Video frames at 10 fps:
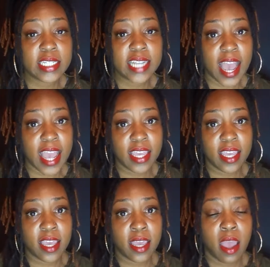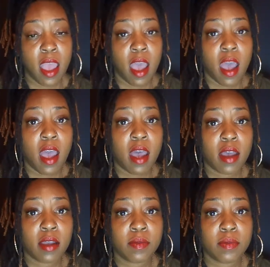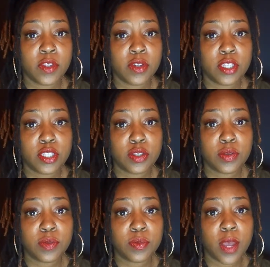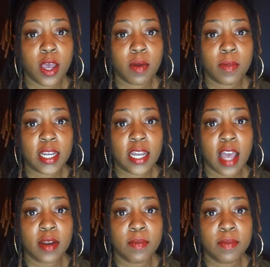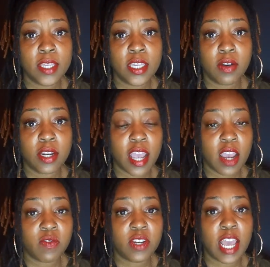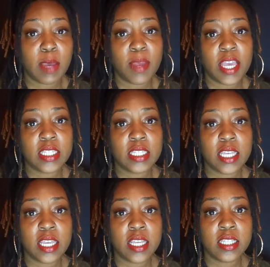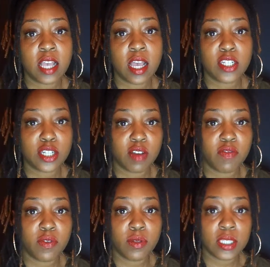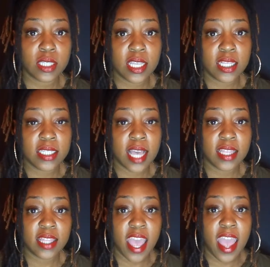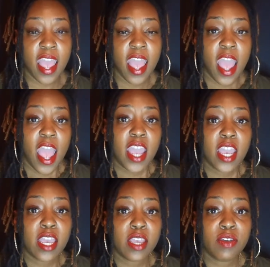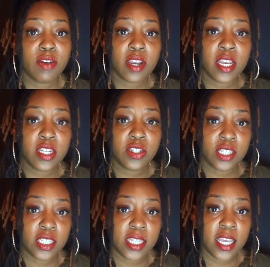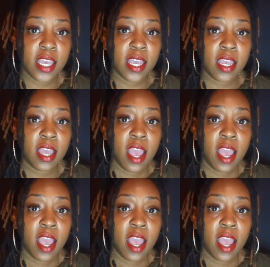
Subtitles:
diet, you consume a lot of meat on an everyday basis, junk foods and things like that, and you're interested